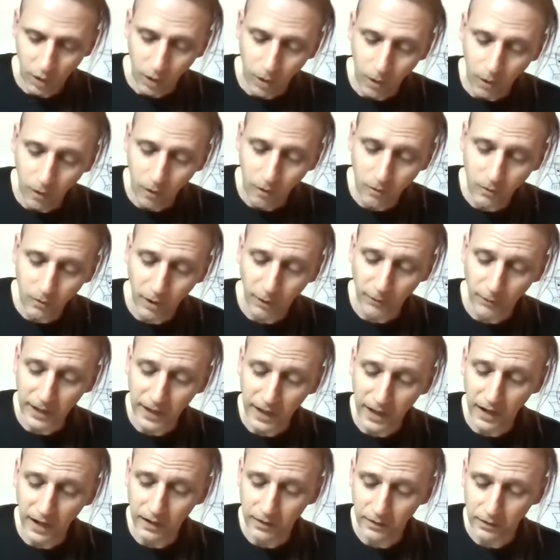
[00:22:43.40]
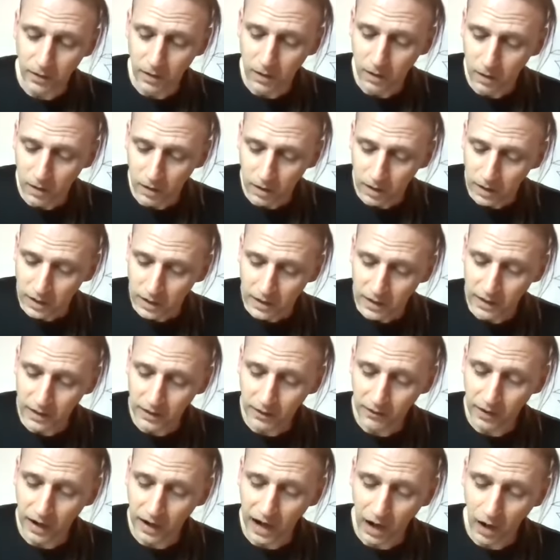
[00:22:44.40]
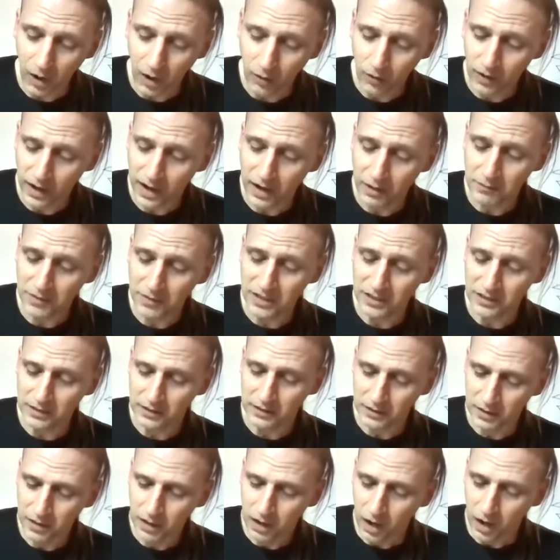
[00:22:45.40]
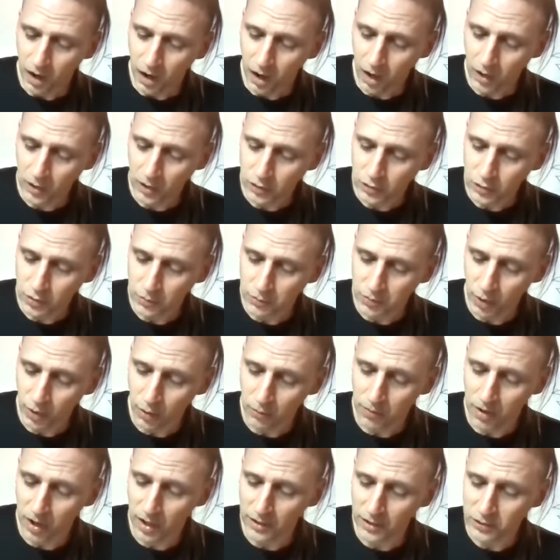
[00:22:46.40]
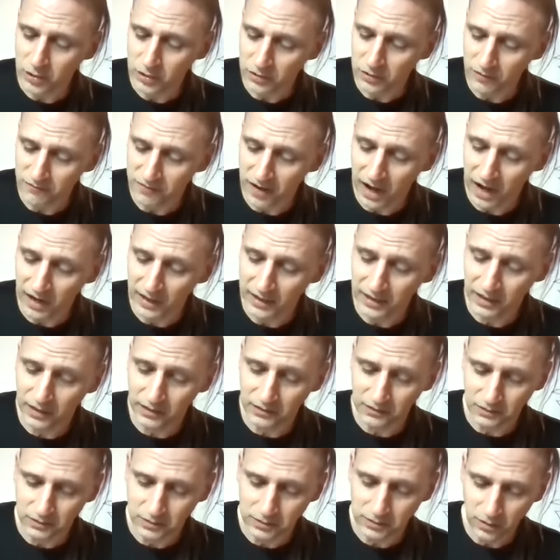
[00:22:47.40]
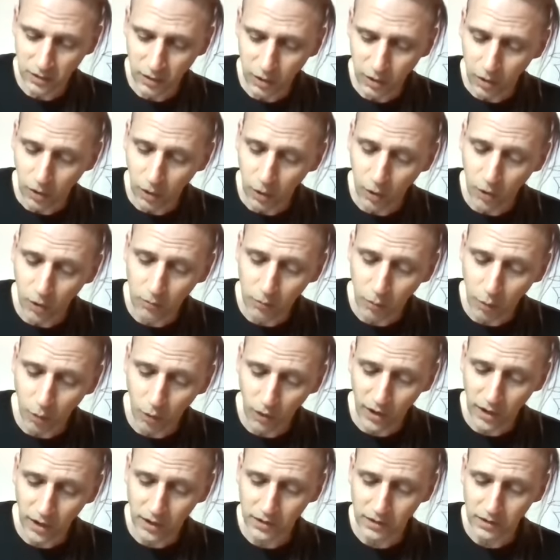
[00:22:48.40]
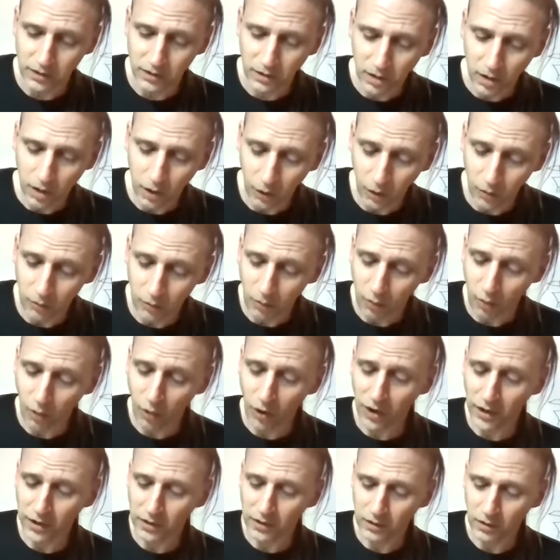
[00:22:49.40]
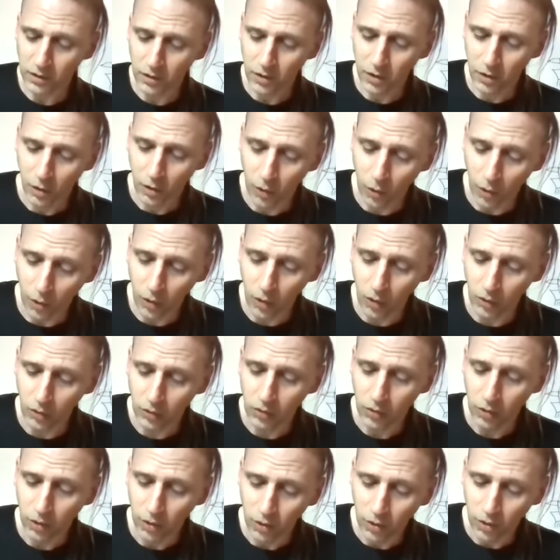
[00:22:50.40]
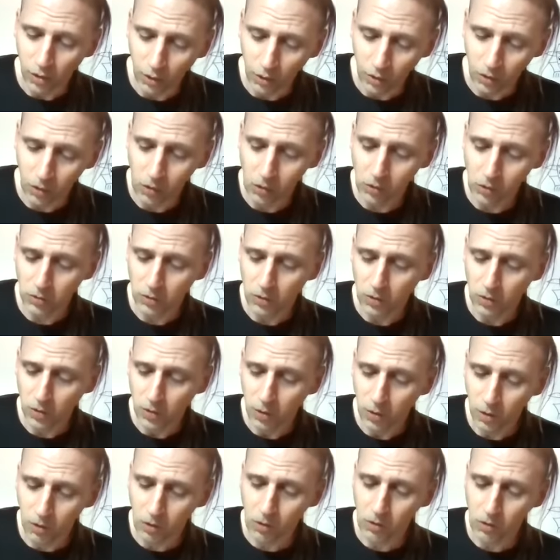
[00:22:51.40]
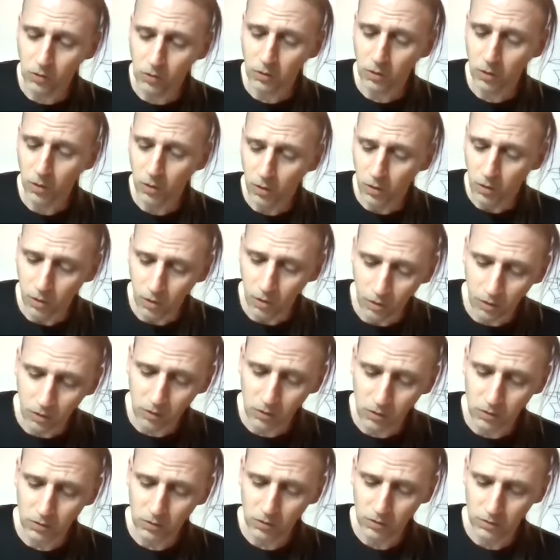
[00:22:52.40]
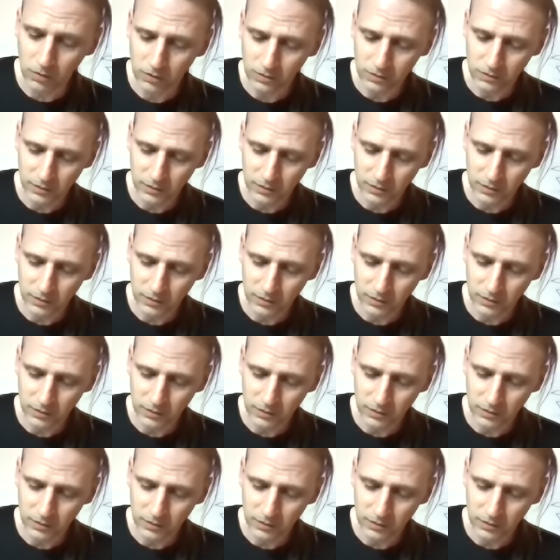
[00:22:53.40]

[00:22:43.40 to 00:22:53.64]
"Lower rear! Hear how, Amy! Hark to Beaumont the Valiant! Oh, moy! Oh, moy! Hole! Hole! Hole! Hole!"